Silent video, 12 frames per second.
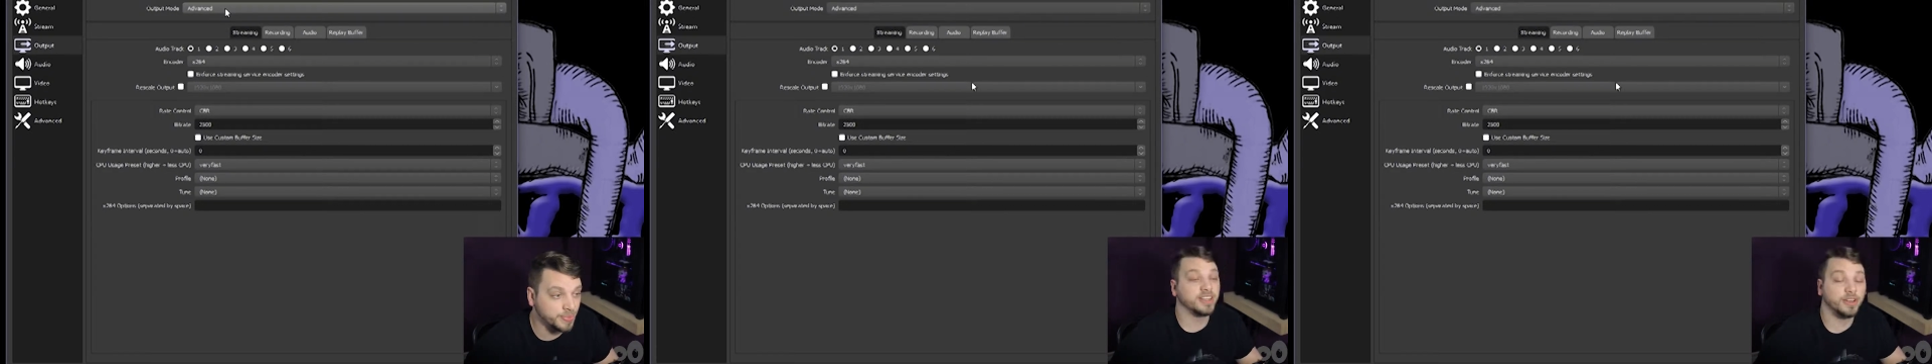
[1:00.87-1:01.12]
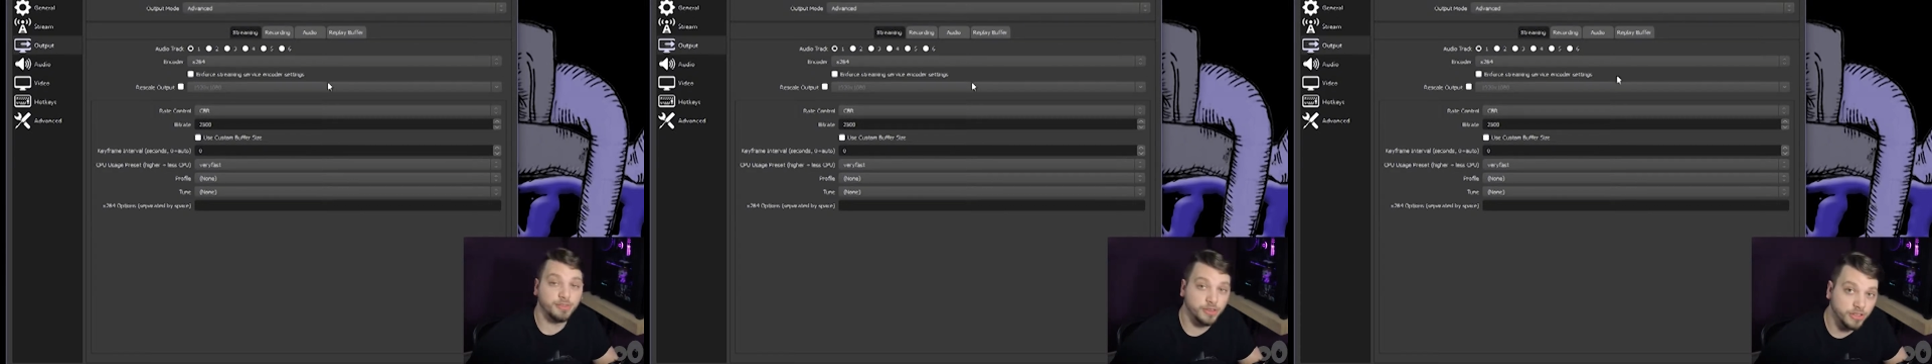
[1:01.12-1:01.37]

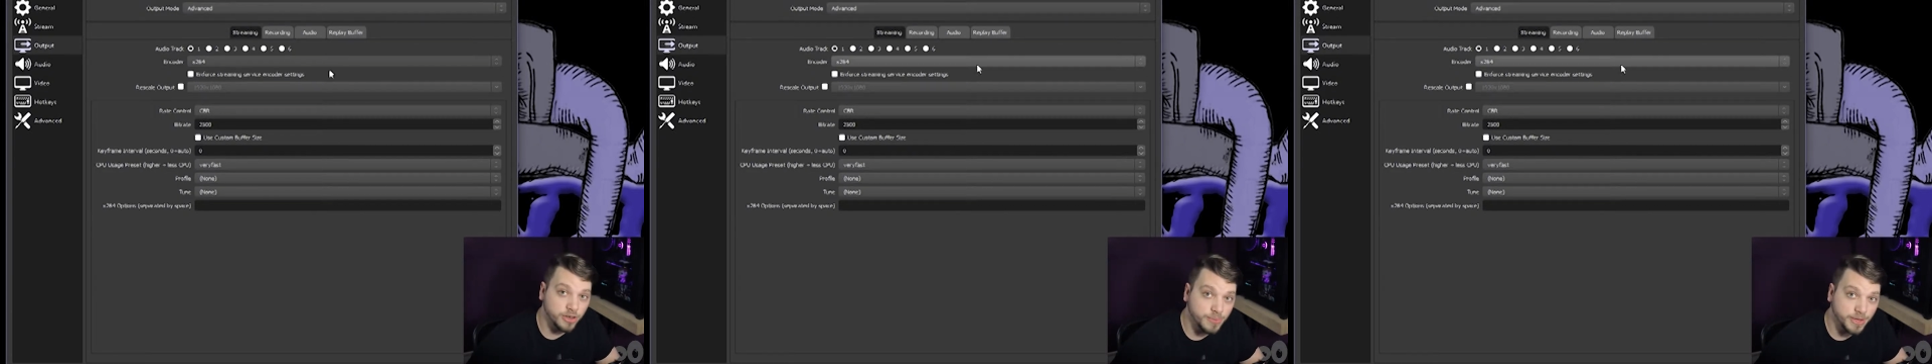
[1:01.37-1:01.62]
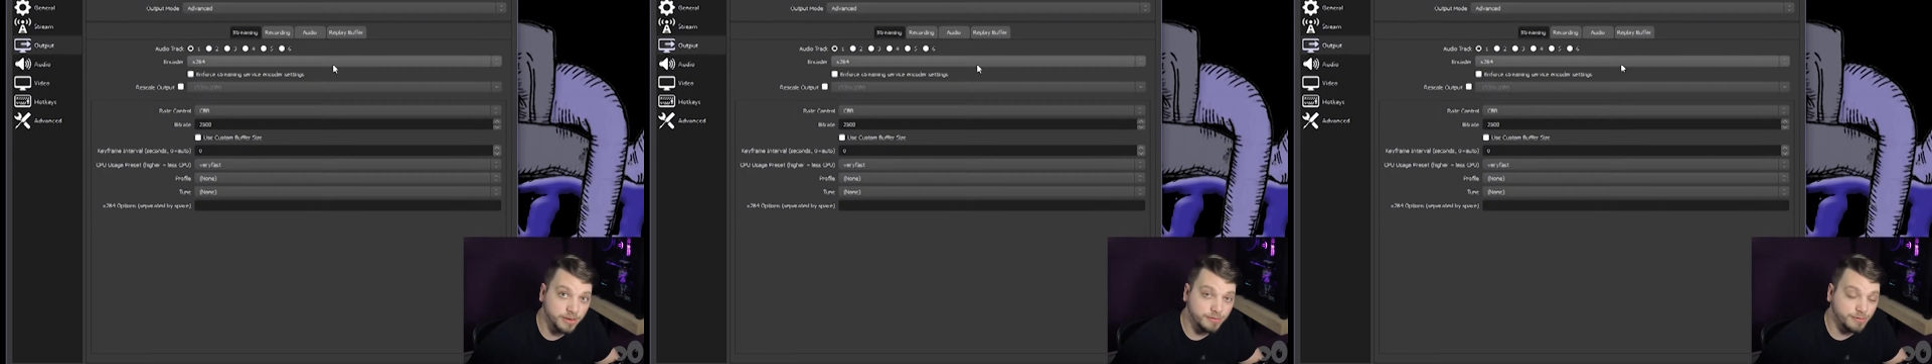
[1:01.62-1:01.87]
Now if you're a little
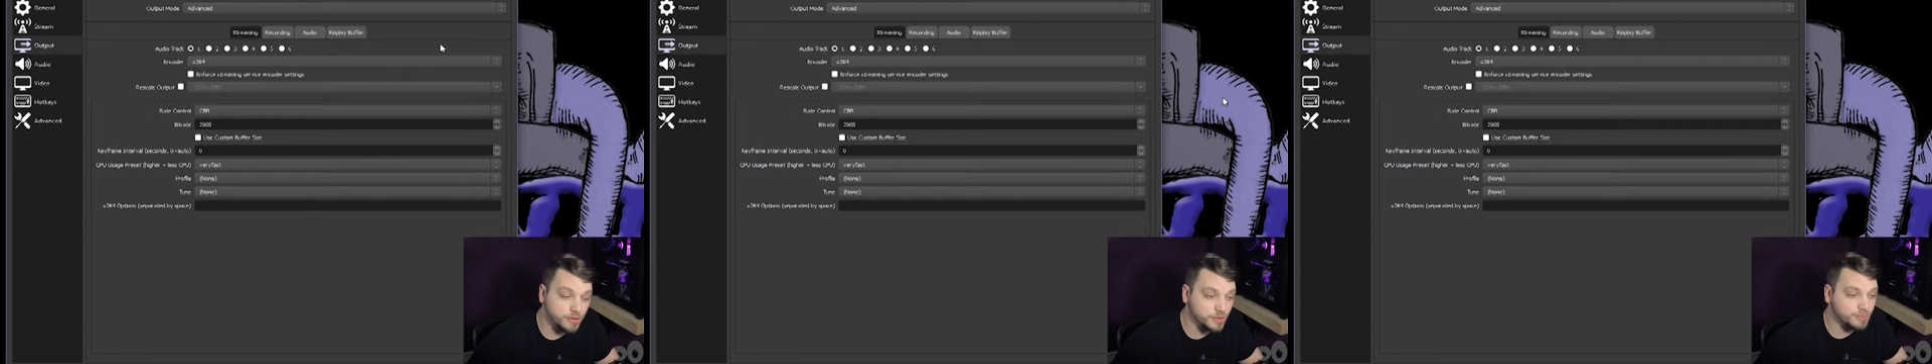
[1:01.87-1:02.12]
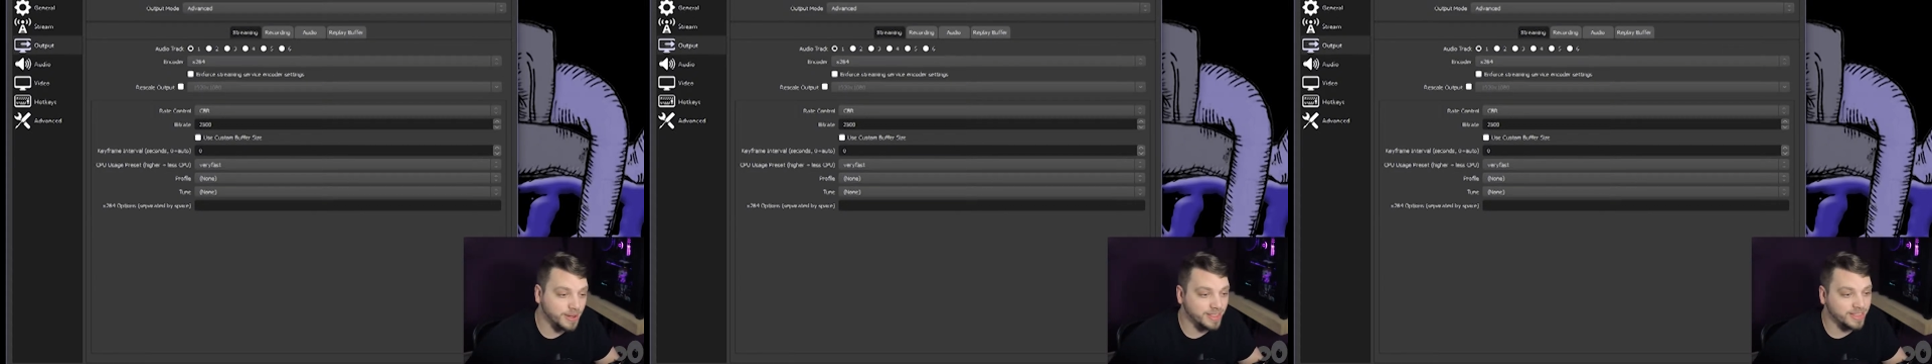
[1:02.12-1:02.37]
bit
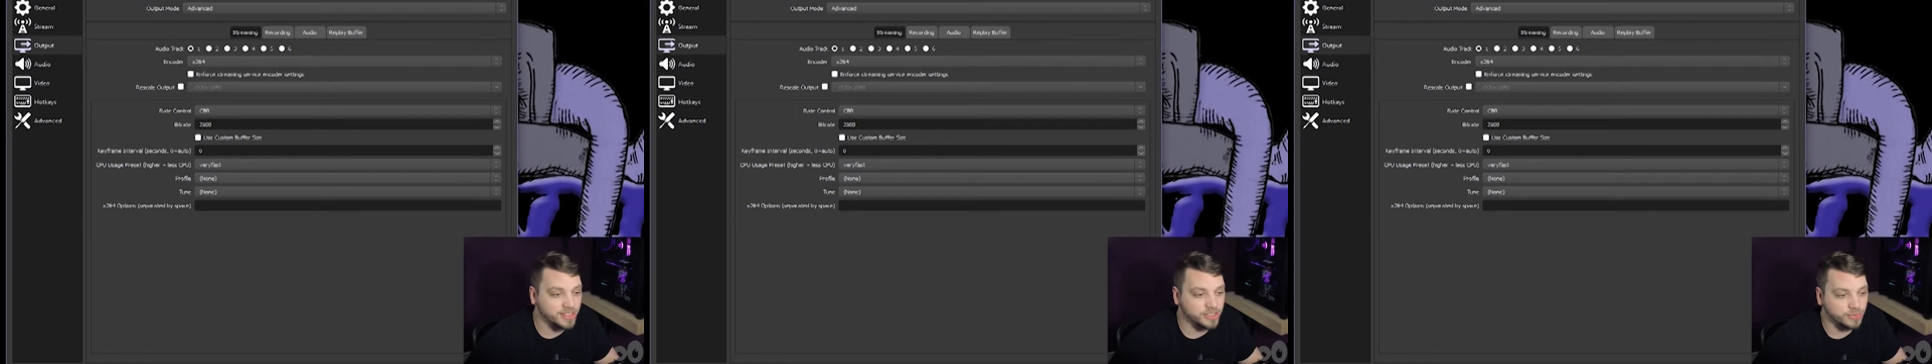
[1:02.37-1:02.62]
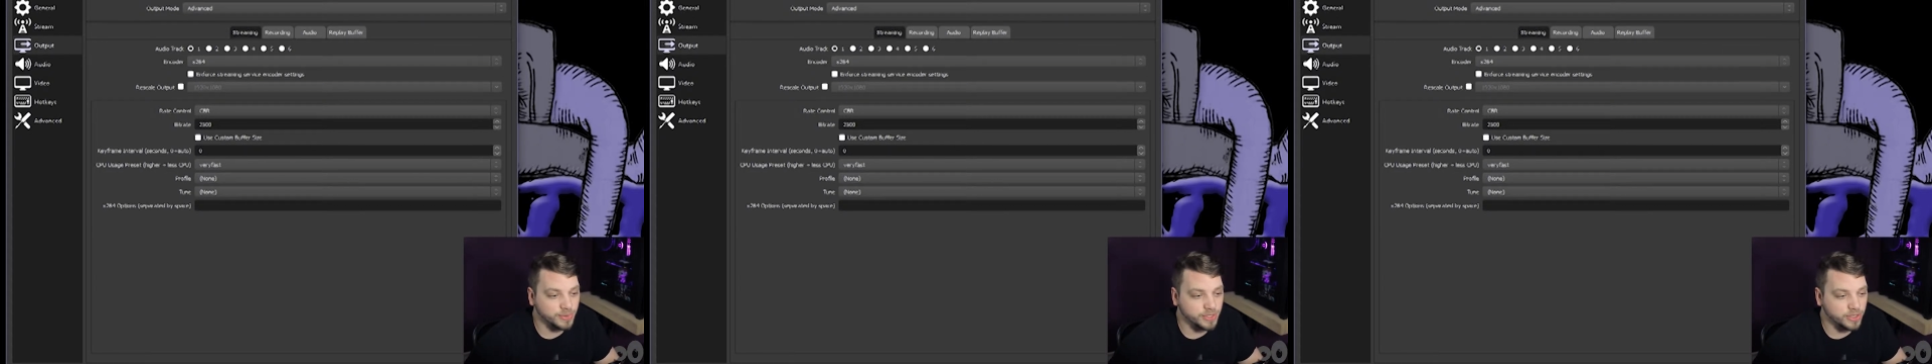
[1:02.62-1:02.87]
confused by
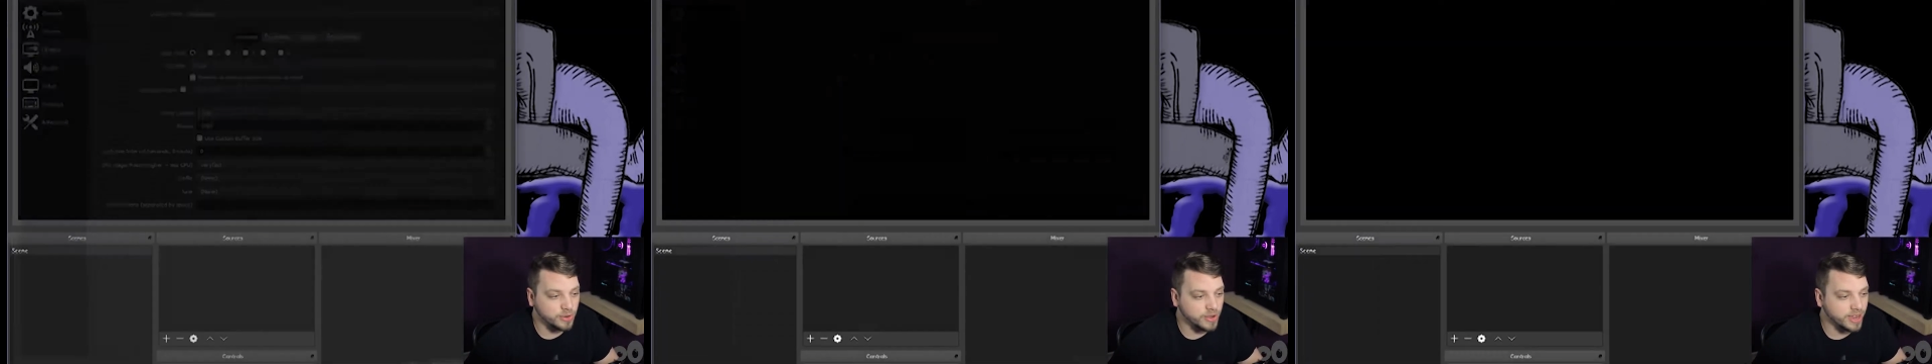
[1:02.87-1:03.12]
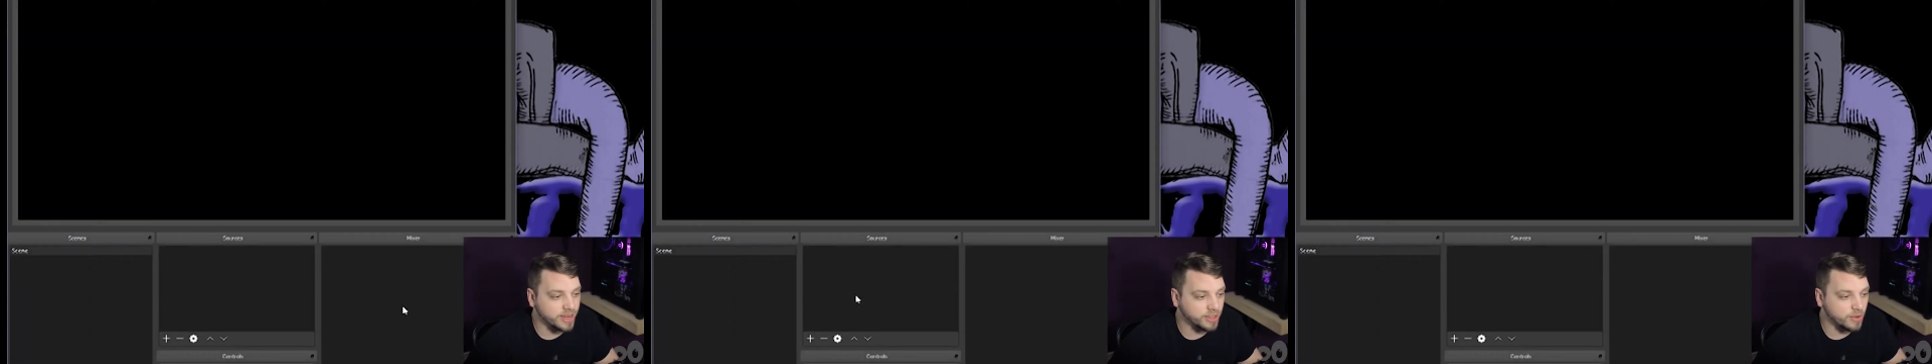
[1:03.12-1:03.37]
this, we can go
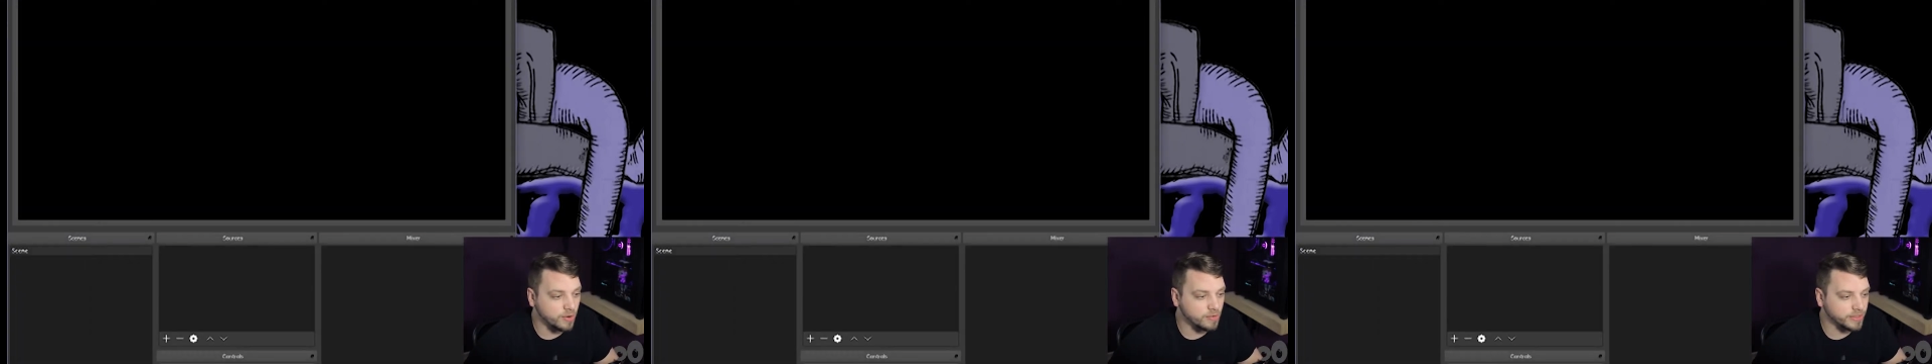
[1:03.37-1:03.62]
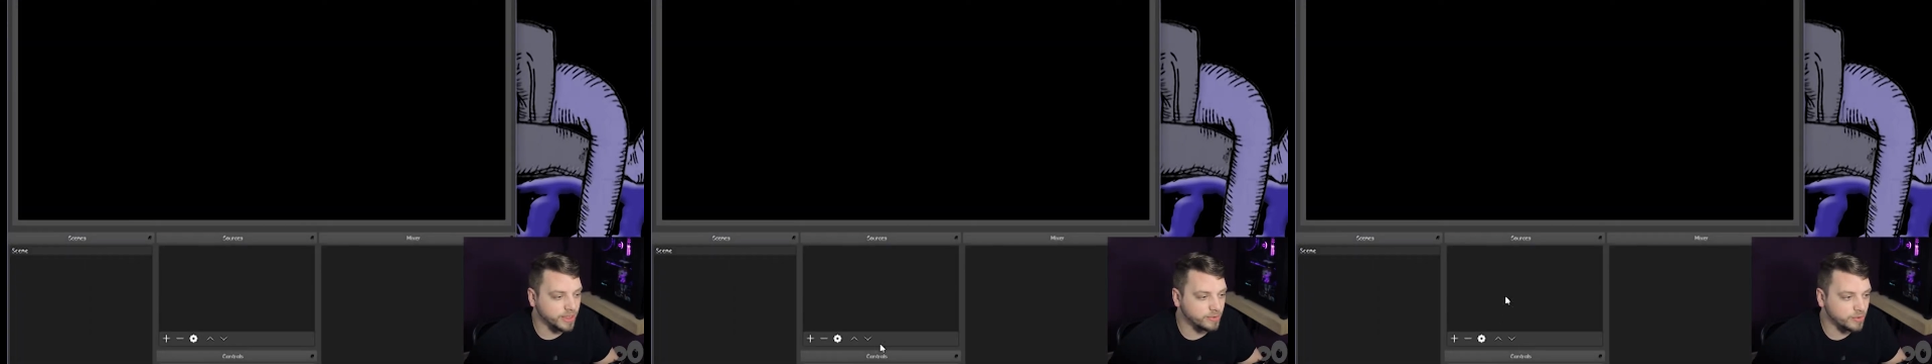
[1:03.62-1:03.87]
ahead and go
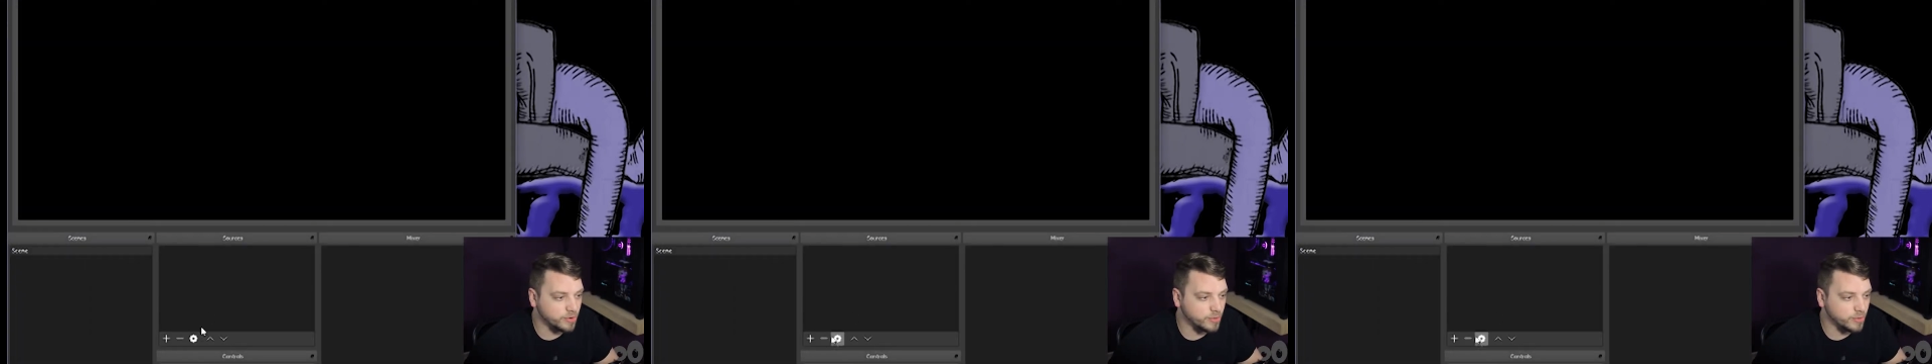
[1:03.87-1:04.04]
over that real